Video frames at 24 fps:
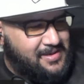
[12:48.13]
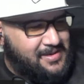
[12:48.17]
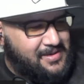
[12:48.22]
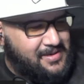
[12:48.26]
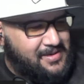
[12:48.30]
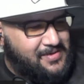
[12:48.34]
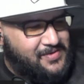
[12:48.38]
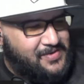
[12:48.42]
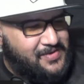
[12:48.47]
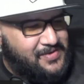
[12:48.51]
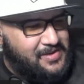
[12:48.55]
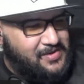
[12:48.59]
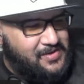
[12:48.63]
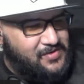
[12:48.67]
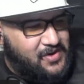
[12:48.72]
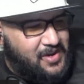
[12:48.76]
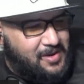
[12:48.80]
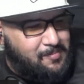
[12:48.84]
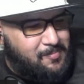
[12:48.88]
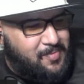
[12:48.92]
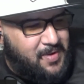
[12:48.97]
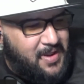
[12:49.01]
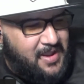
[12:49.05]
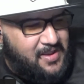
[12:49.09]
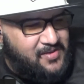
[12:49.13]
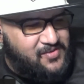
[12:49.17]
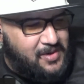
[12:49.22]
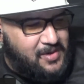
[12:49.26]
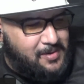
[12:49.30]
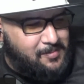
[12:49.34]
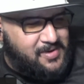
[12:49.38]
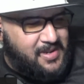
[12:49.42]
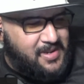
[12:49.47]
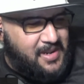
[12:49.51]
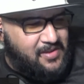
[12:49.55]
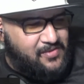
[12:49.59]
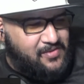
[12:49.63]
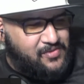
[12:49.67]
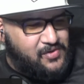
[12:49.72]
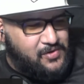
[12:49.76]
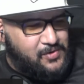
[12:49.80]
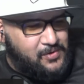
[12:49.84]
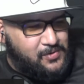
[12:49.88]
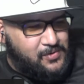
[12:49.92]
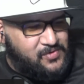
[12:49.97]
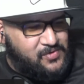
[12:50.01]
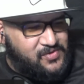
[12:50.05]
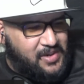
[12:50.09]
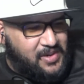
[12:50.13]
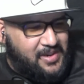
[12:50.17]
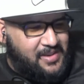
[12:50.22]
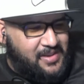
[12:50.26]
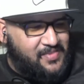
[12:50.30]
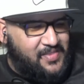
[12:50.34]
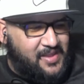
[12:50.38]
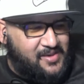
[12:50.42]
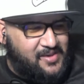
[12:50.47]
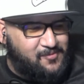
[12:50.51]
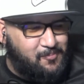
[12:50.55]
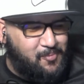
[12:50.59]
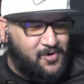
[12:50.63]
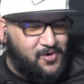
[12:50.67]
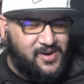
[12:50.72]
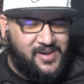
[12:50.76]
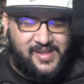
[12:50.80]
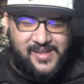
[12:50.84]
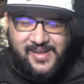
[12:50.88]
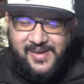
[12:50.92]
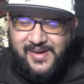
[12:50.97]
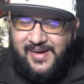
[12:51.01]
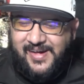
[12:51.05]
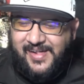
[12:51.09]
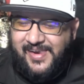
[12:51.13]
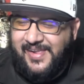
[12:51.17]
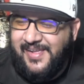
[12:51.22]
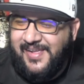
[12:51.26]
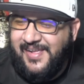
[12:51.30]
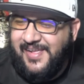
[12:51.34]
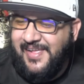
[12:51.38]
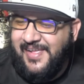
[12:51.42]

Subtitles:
DJ Bass MK2 saying that's pretty good.